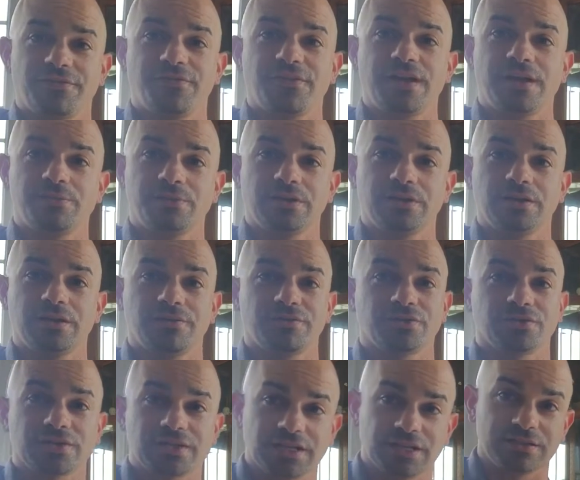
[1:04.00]
a family, I have
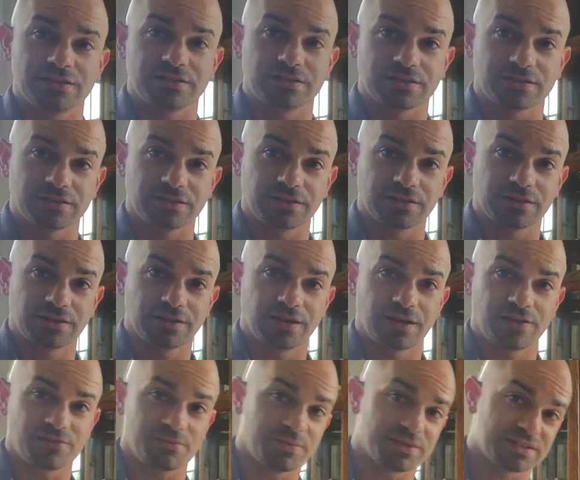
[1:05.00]
little kids,
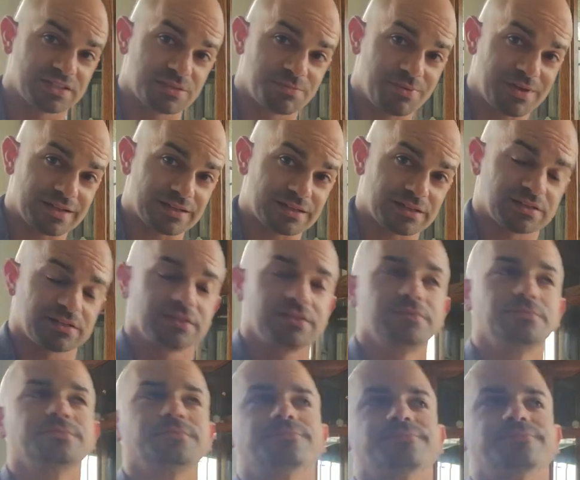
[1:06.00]
I have a Mrs. Betz.